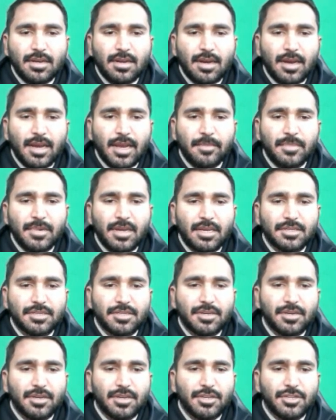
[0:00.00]
type
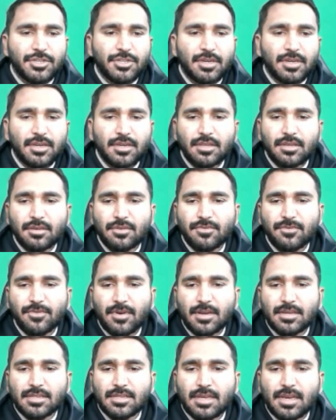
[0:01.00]
destination in the
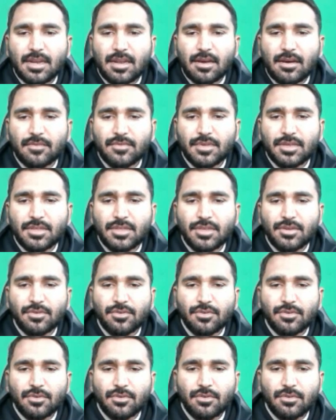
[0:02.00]
first cell of the
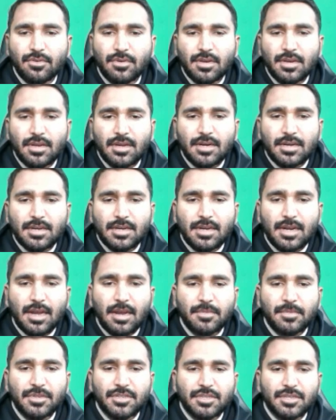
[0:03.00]
new row,
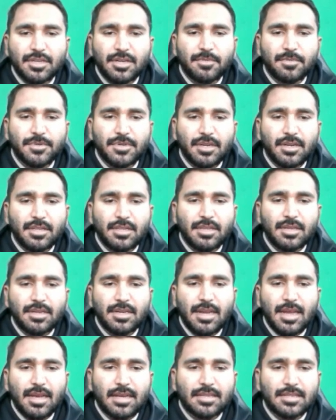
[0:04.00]
type description in the
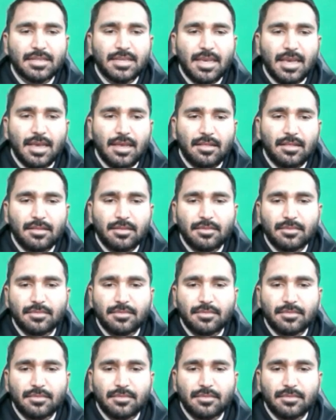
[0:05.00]
next cell.